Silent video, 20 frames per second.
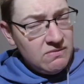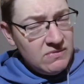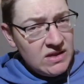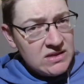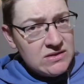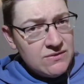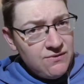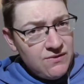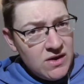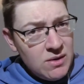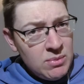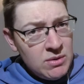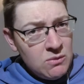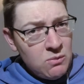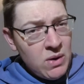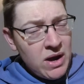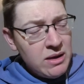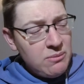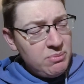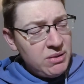That's a fair bit of
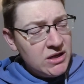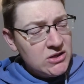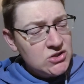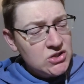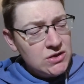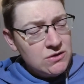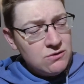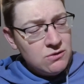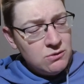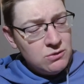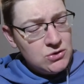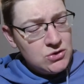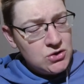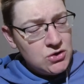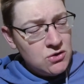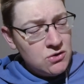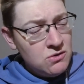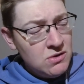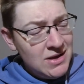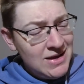weight punching through a
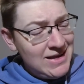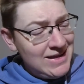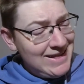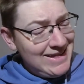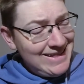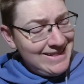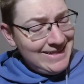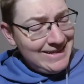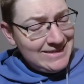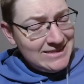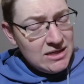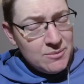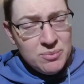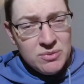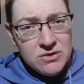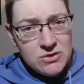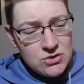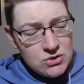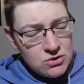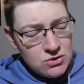shoe. The tip
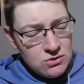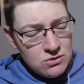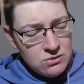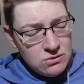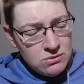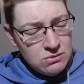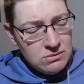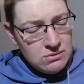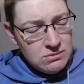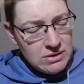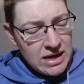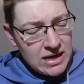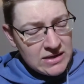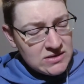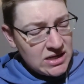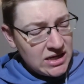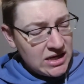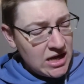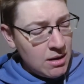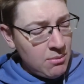of the shoe
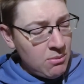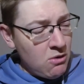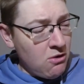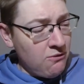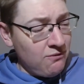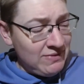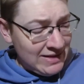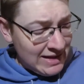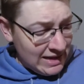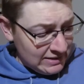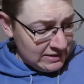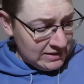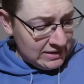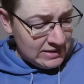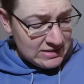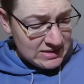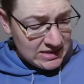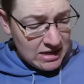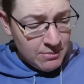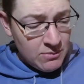hasn't come off. Nothing
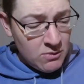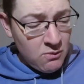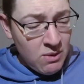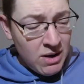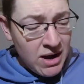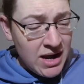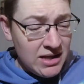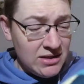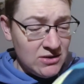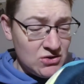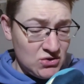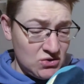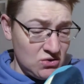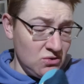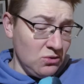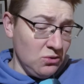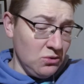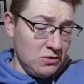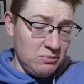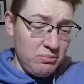has come away. The
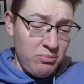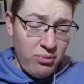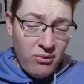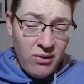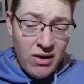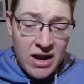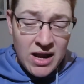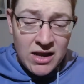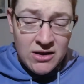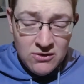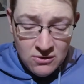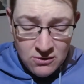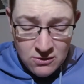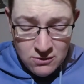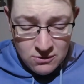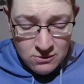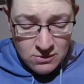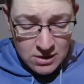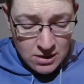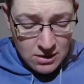shoe looks brand
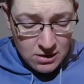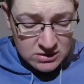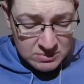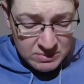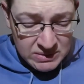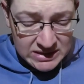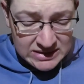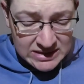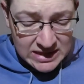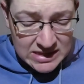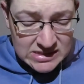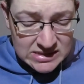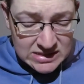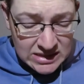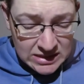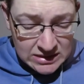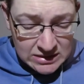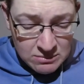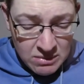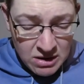new. It's a bit
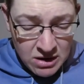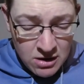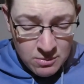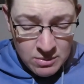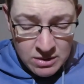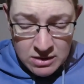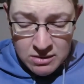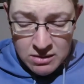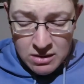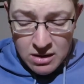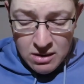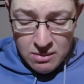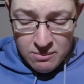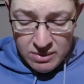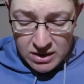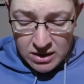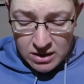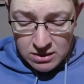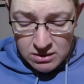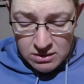dusty at the moment,
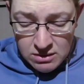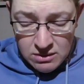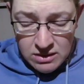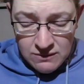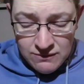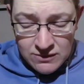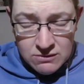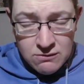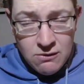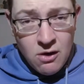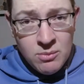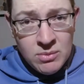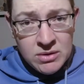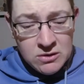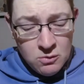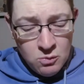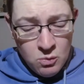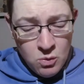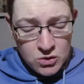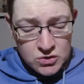but if you throw them in
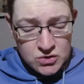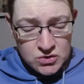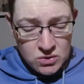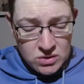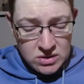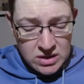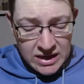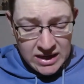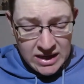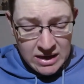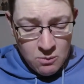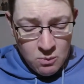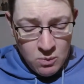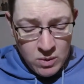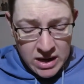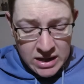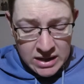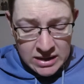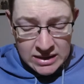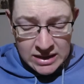the wash or they get
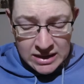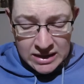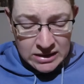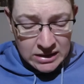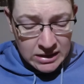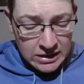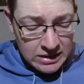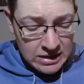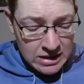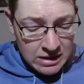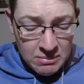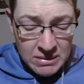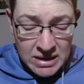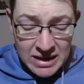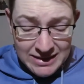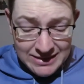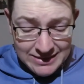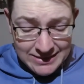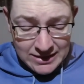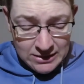wet and they clean up,
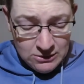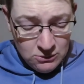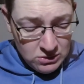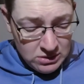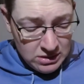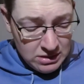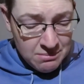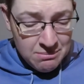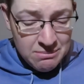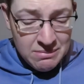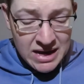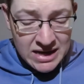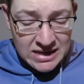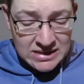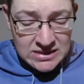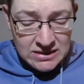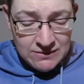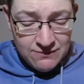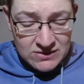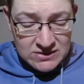they look
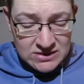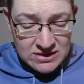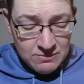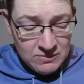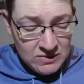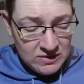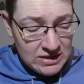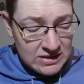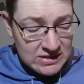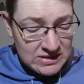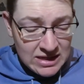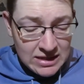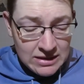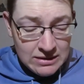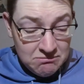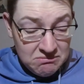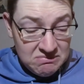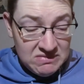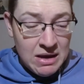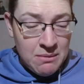amazing for something that's
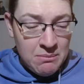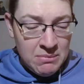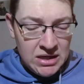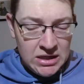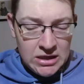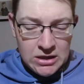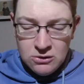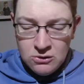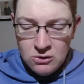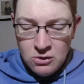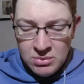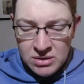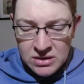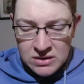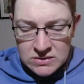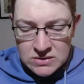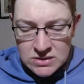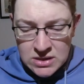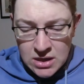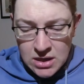done that many
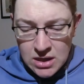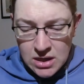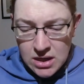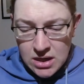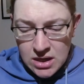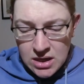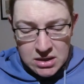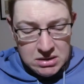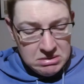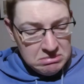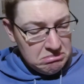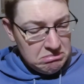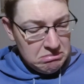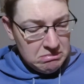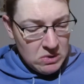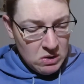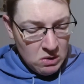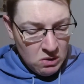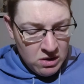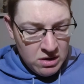kilometers. And
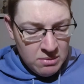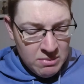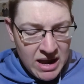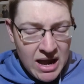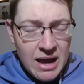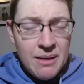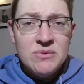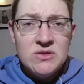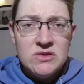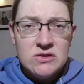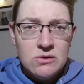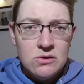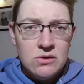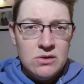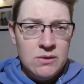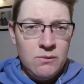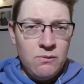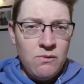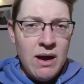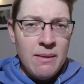I am
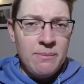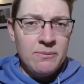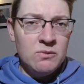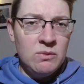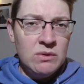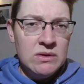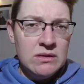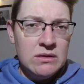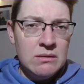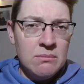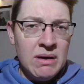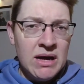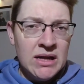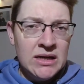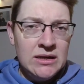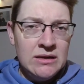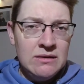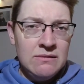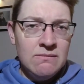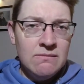absolutely wrapped with the
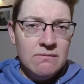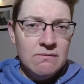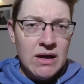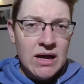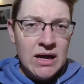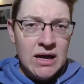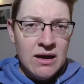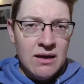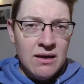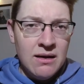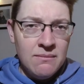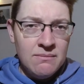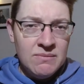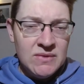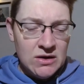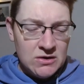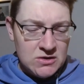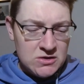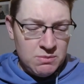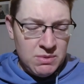money
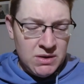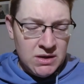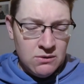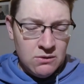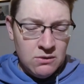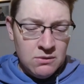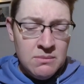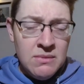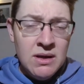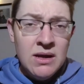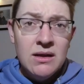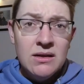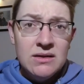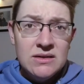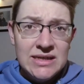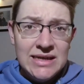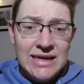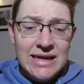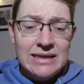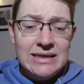that I spent on them
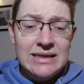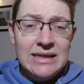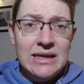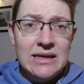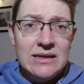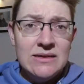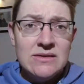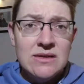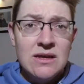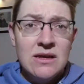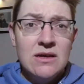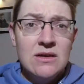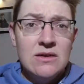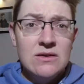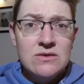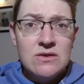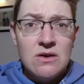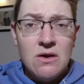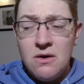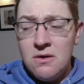to get these.
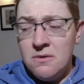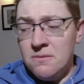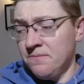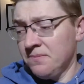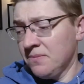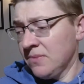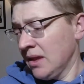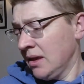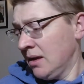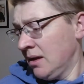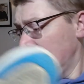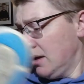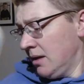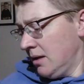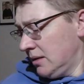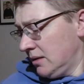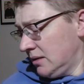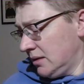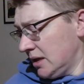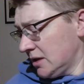So
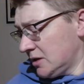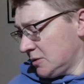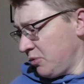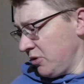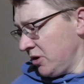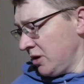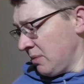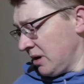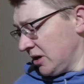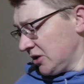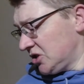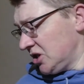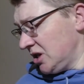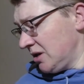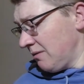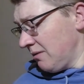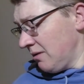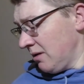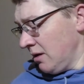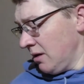that's pretty much
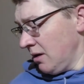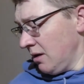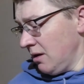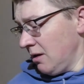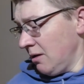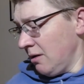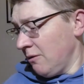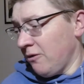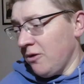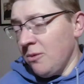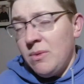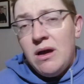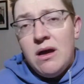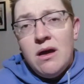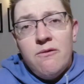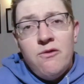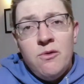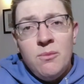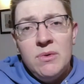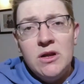it.
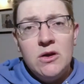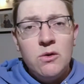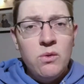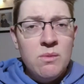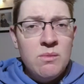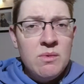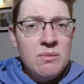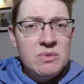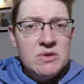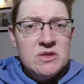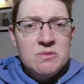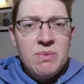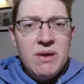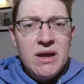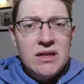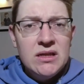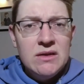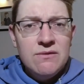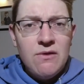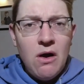From an equipment
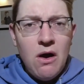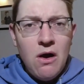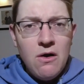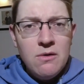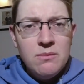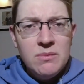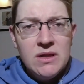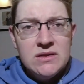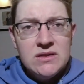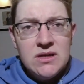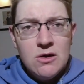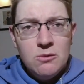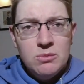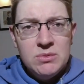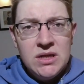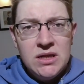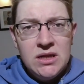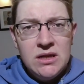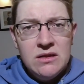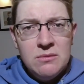perspective, I hope that's helped
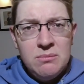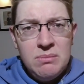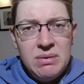any of